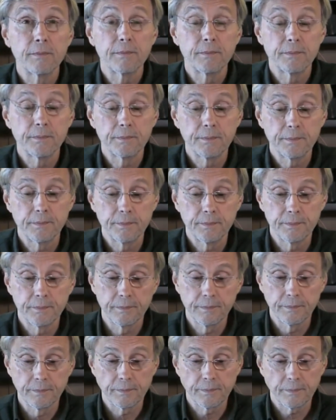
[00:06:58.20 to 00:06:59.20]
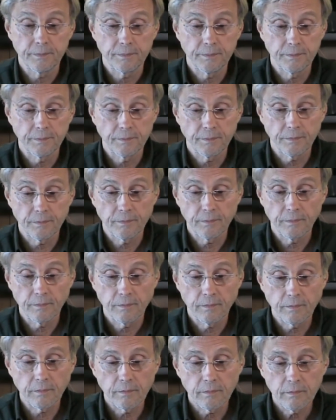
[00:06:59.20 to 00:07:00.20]

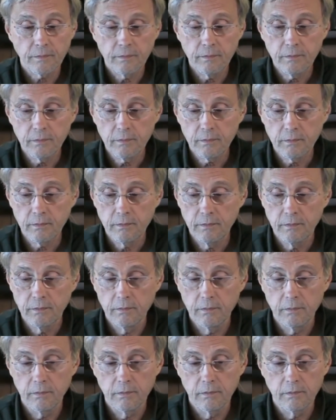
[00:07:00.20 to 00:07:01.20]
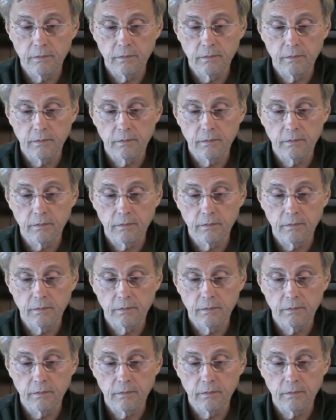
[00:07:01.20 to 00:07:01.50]
Nothing is said.